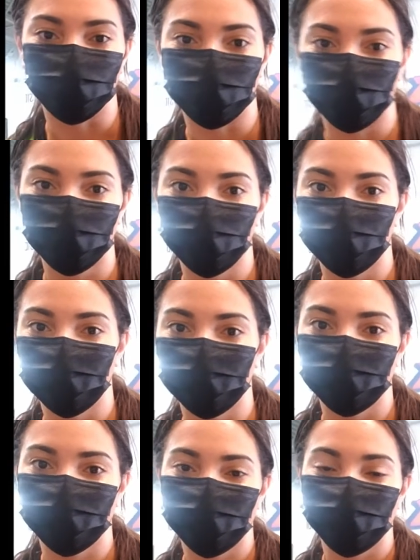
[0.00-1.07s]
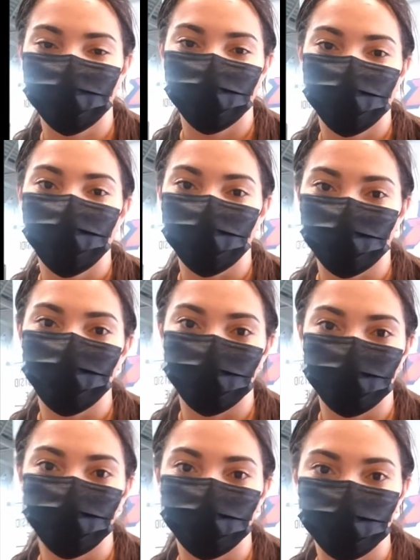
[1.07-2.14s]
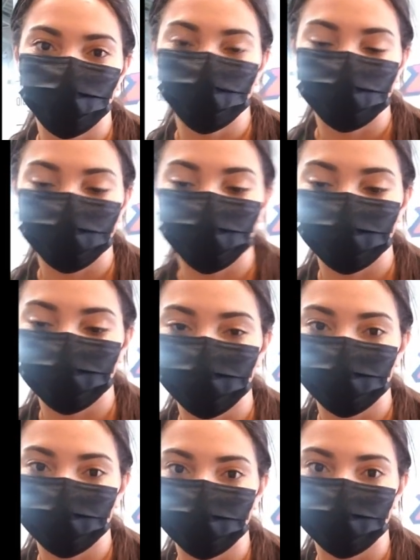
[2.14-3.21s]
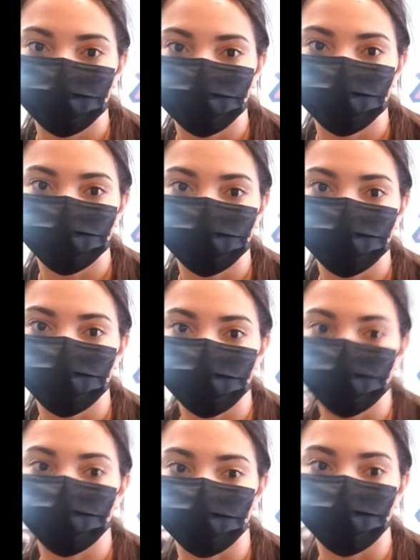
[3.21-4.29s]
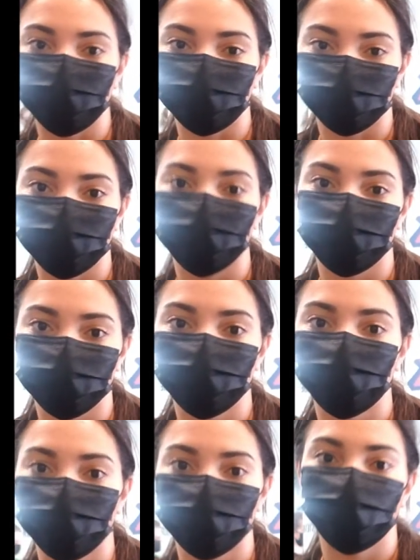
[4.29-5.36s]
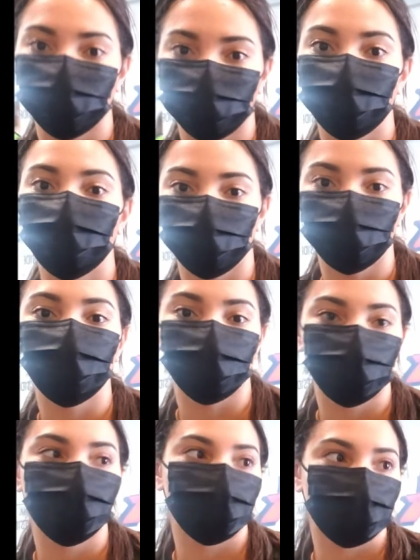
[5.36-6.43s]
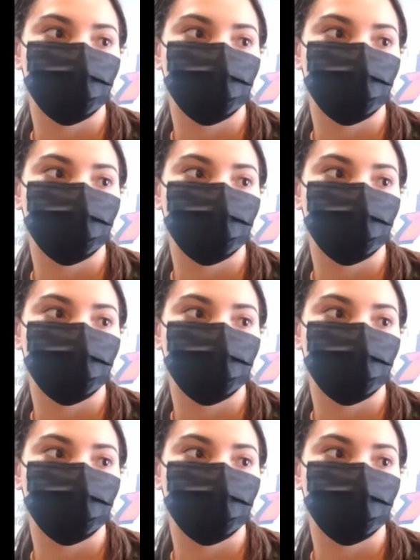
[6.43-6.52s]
our weakest areas um, are also the opportunity for our biggest rewards, uh,